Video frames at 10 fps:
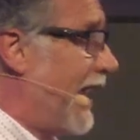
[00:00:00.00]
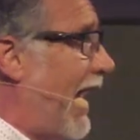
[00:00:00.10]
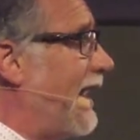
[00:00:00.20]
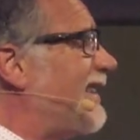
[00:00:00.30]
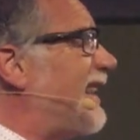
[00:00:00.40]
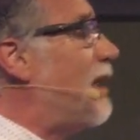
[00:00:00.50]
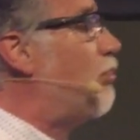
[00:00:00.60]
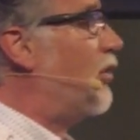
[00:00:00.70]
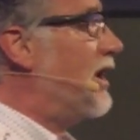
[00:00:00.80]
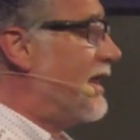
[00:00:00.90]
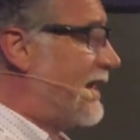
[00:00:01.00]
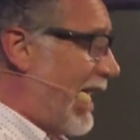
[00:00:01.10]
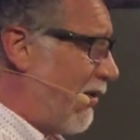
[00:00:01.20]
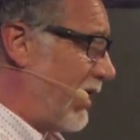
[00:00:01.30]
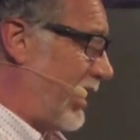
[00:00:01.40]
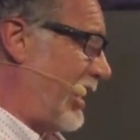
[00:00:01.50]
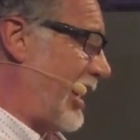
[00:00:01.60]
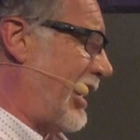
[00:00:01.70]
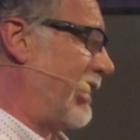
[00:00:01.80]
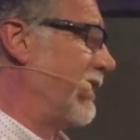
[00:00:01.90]
And as he breathed out, he
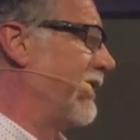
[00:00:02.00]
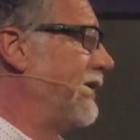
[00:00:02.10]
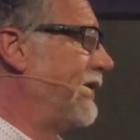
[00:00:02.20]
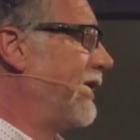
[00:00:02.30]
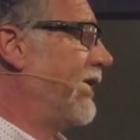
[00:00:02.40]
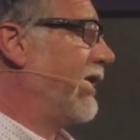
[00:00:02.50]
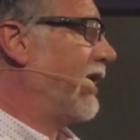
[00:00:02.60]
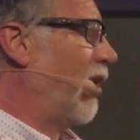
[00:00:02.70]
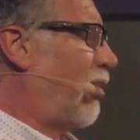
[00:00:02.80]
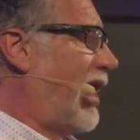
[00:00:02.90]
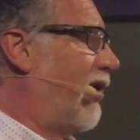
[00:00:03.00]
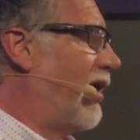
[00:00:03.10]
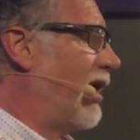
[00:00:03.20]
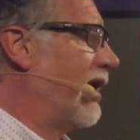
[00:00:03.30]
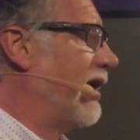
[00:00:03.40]
had a power.